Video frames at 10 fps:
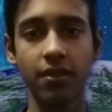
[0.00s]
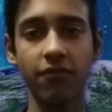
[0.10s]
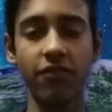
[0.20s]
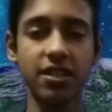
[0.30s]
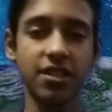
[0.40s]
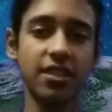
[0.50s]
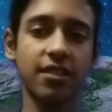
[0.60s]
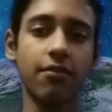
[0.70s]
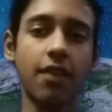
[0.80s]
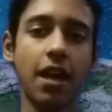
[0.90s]
which
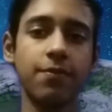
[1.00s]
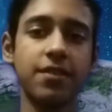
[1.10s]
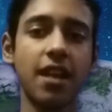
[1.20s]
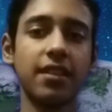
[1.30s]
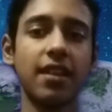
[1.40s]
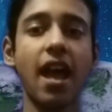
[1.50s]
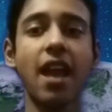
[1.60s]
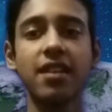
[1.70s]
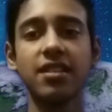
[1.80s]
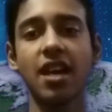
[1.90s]
describes that the
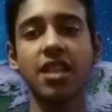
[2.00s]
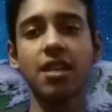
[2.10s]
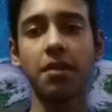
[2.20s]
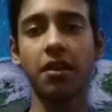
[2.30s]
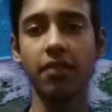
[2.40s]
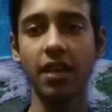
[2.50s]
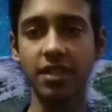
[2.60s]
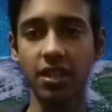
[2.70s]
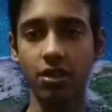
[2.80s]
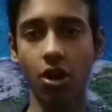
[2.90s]
energy neither be
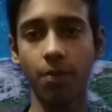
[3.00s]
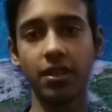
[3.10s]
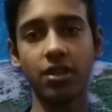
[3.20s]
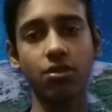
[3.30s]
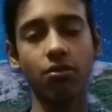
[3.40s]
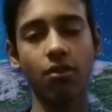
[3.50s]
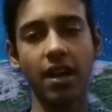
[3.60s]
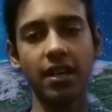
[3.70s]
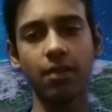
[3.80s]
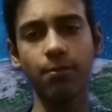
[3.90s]
created nor be destroyed,
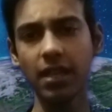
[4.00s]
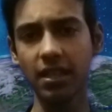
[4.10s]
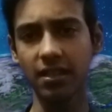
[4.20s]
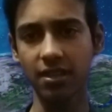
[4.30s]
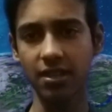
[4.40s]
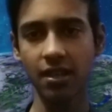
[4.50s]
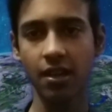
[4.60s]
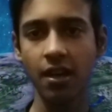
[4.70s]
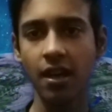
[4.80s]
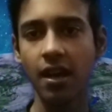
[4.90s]
it means
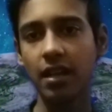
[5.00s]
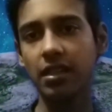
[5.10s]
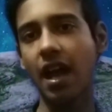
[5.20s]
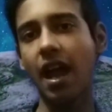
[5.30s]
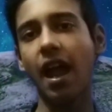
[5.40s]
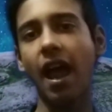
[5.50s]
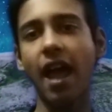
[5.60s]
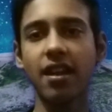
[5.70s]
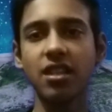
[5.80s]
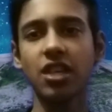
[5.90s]
that
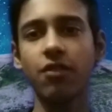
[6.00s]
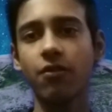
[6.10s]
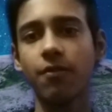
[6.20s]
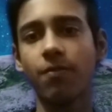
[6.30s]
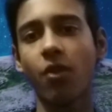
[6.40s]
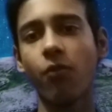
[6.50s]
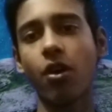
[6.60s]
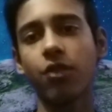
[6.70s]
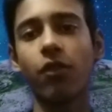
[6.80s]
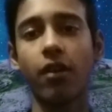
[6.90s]
energy
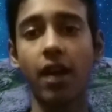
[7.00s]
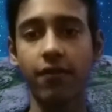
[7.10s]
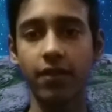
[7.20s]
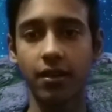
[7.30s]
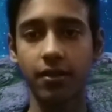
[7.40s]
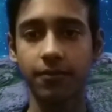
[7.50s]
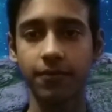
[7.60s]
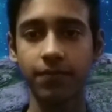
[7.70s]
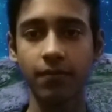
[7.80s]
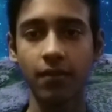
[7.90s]
was forever.
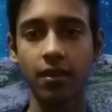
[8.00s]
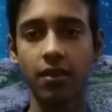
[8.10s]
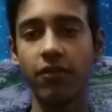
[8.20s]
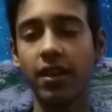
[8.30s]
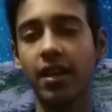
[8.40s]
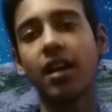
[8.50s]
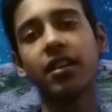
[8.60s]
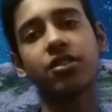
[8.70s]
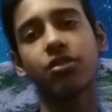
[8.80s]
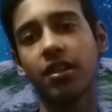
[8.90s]
We can't
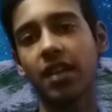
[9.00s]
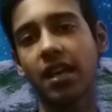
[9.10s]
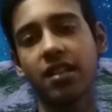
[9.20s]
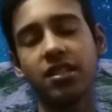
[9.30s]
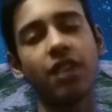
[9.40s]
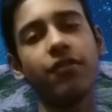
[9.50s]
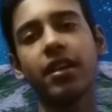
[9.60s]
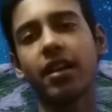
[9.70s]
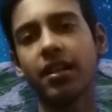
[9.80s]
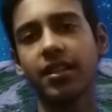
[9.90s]
destroy the energy and we
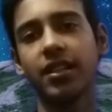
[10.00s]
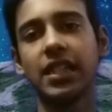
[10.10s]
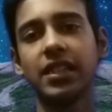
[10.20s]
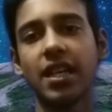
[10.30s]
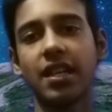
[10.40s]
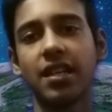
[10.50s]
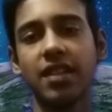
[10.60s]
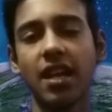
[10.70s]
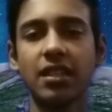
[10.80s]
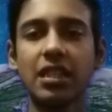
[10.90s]
can't create the energy,
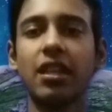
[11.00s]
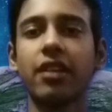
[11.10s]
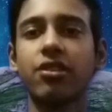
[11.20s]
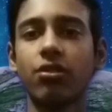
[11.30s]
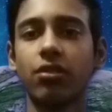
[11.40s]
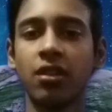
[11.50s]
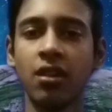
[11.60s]
and this is the truth.